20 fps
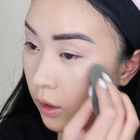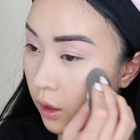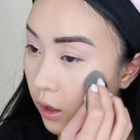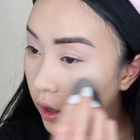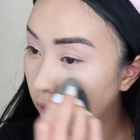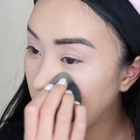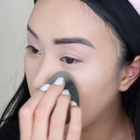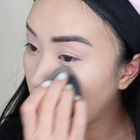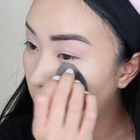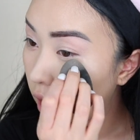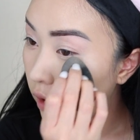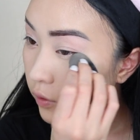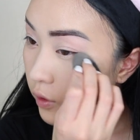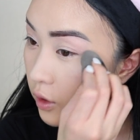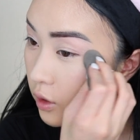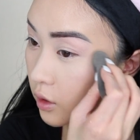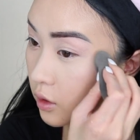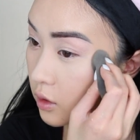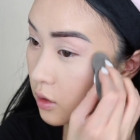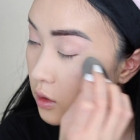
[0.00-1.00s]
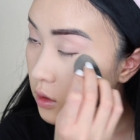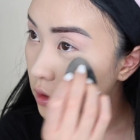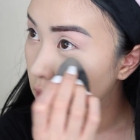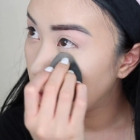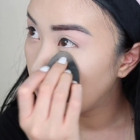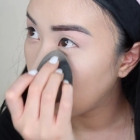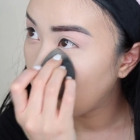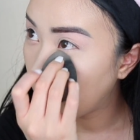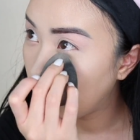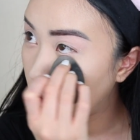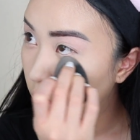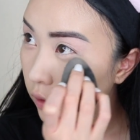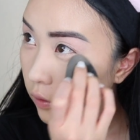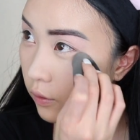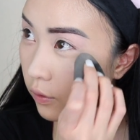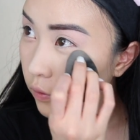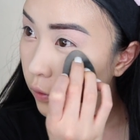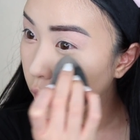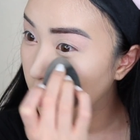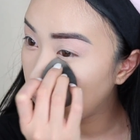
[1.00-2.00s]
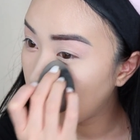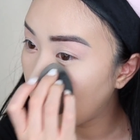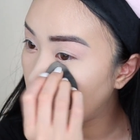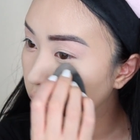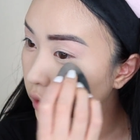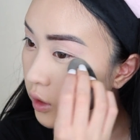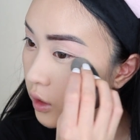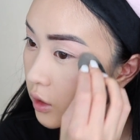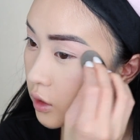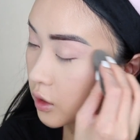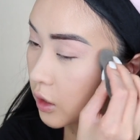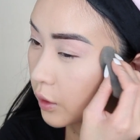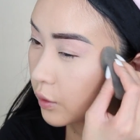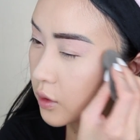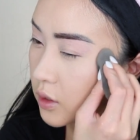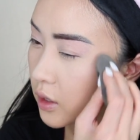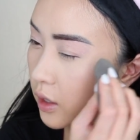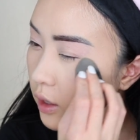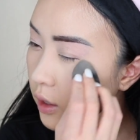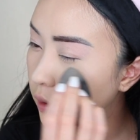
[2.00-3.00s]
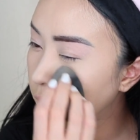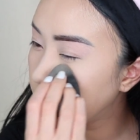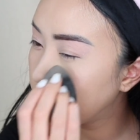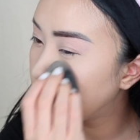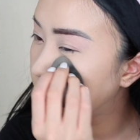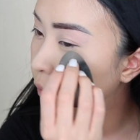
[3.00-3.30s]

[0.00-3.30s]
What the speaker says: It covers like full coverage, I would say,